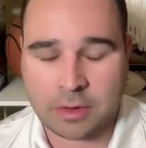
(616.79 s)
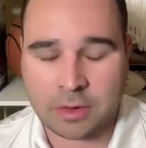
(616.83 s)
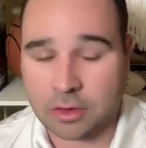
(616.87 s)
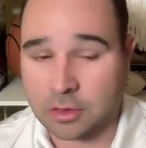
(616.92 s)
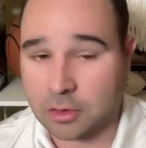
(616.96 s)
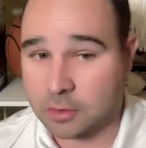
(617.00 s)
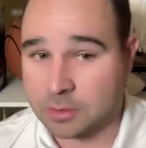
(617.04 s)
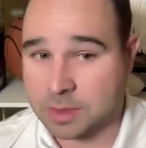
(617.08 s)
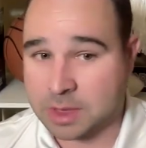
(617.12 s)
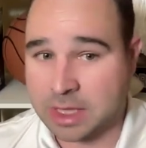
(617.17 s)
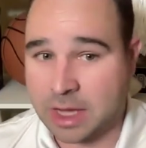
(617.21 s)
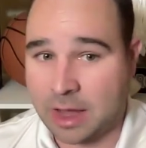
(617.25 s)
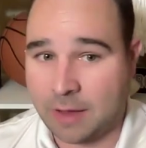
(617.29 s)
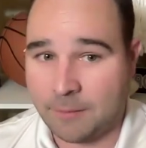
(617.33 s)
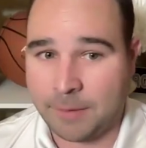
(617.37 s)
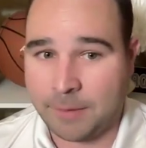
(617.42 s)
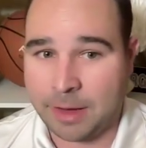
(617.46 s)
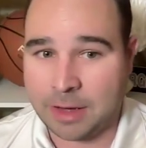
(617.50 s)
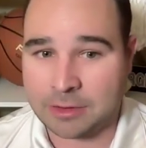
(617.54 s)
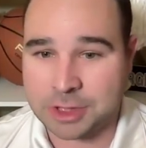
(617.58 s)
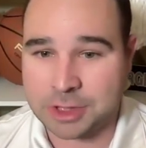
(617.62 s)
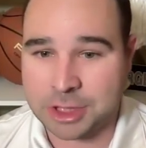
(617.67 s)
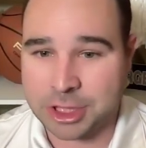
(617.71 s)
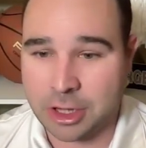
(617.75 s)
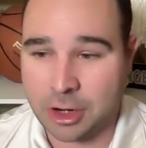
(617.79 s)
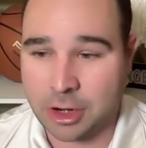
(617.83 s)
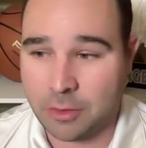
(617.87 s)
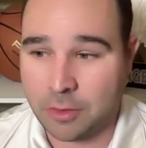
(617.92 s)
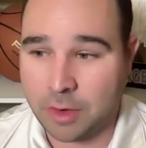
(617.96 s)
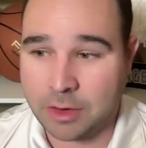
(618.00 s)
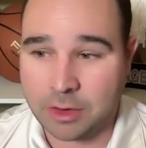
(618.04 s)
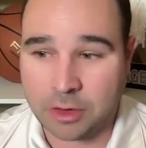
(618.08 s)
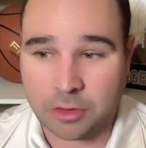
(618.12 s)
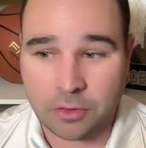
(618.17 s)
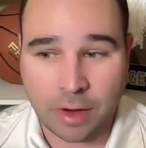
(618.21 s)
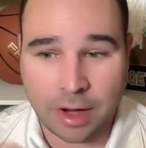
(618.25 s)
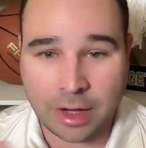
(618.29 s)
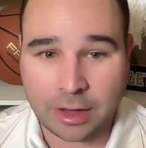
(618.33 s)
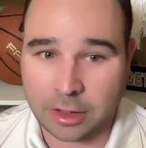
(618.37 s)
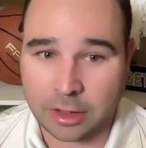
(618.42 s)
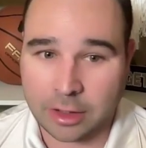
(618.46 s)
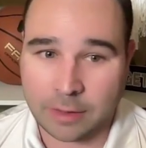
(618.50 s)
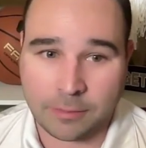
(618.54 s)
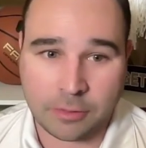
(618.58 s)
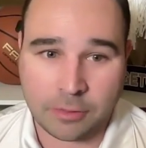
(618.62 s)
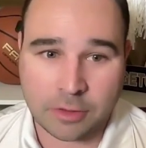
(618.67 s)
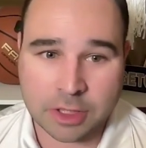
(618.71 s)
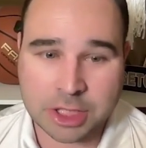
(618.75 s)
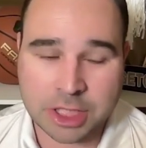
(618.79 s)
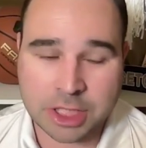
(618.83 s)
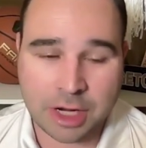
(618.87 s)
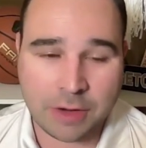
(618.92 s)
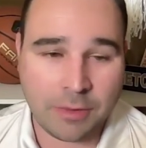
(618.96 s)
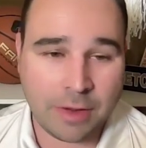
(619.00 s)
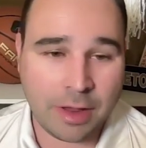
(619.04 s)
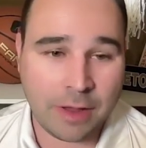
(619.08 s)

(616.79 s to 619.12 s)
to the Hoop Southbound show, we'd greatly appreciate it.